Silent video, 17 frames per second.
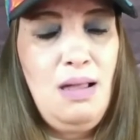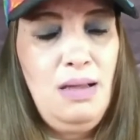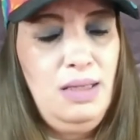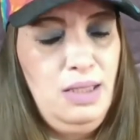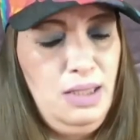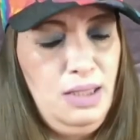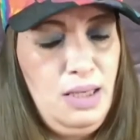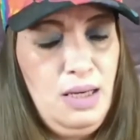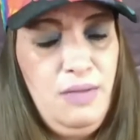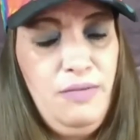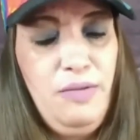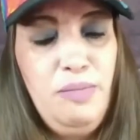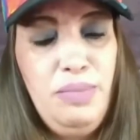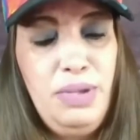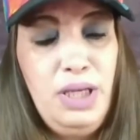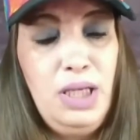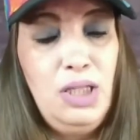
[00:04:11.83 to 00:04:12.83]
Son of a
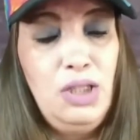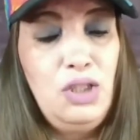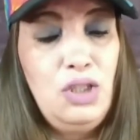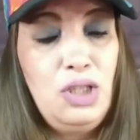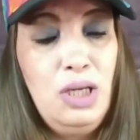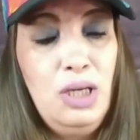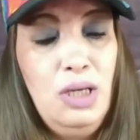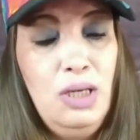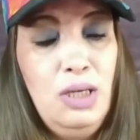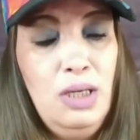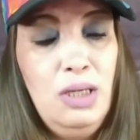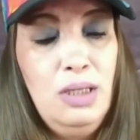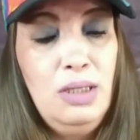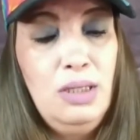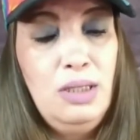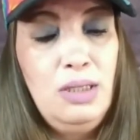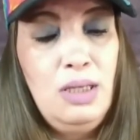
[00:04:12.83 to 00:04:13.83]
beach.
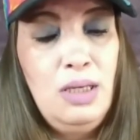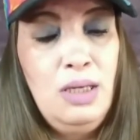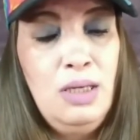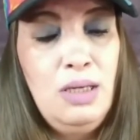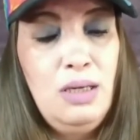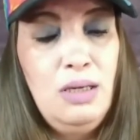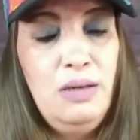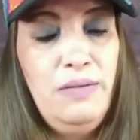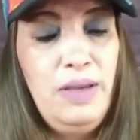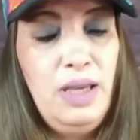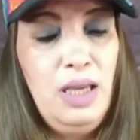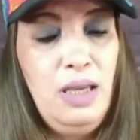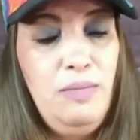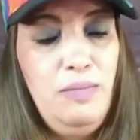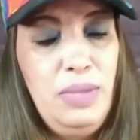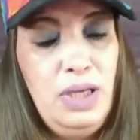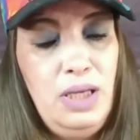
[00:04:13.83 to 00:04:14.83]
Son of
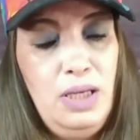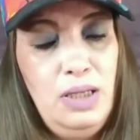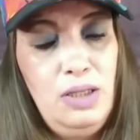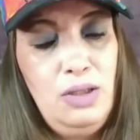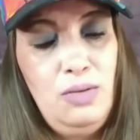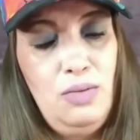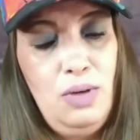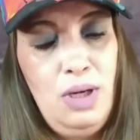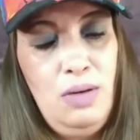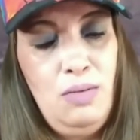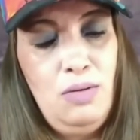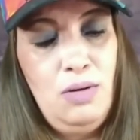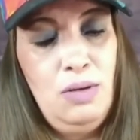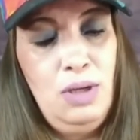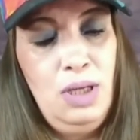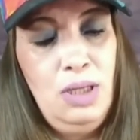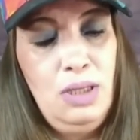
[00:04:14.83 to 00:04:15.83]
a beach. Why
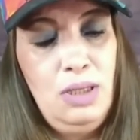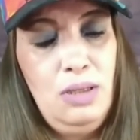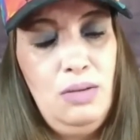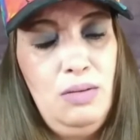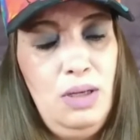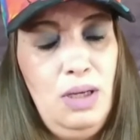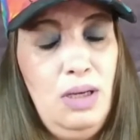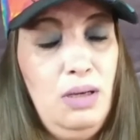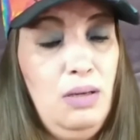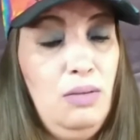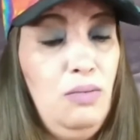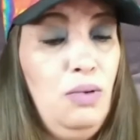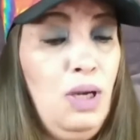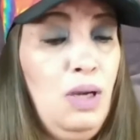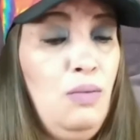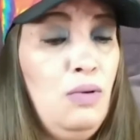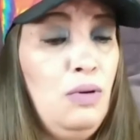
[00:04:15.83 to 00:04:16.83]
won't it?
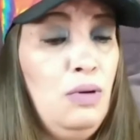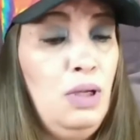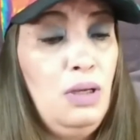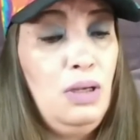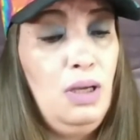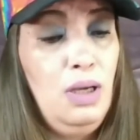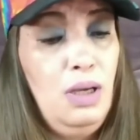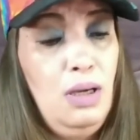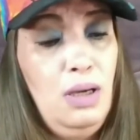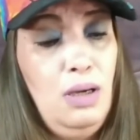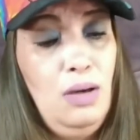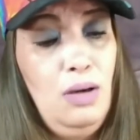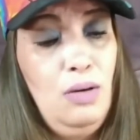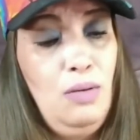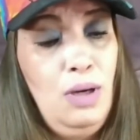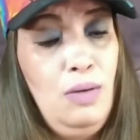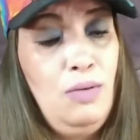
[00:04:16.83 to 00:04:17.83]
Why won't it?
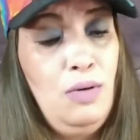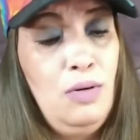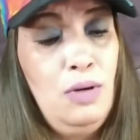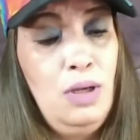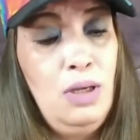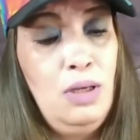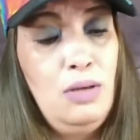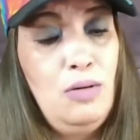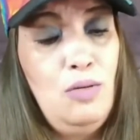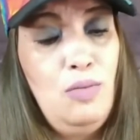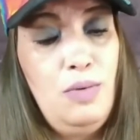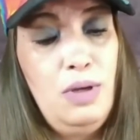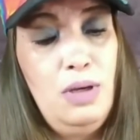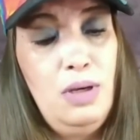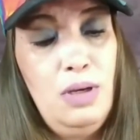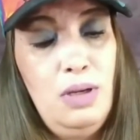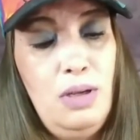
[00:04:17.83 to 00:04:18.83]
Why won't it
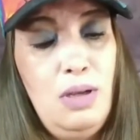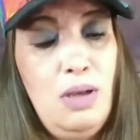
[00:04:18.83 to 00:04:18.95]
open?